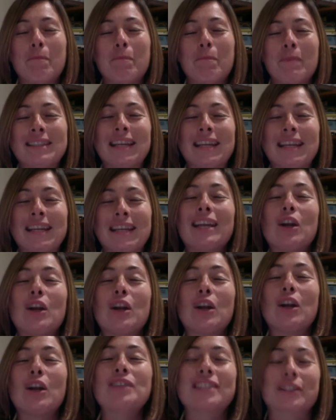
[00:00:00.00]
seeing it
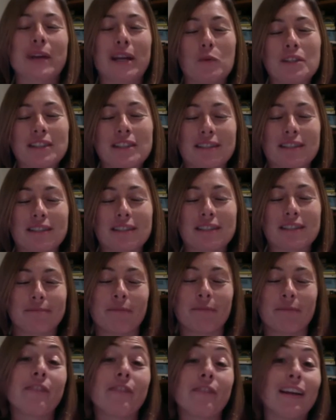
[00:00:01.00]
on screen
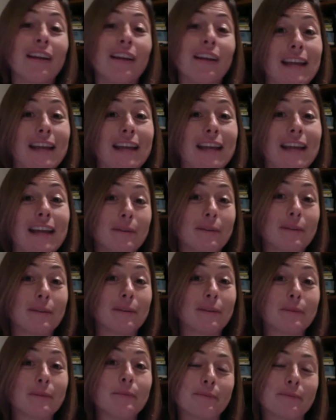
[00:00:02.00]
was very
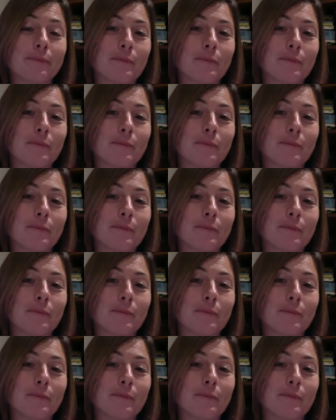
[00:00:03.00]
validating.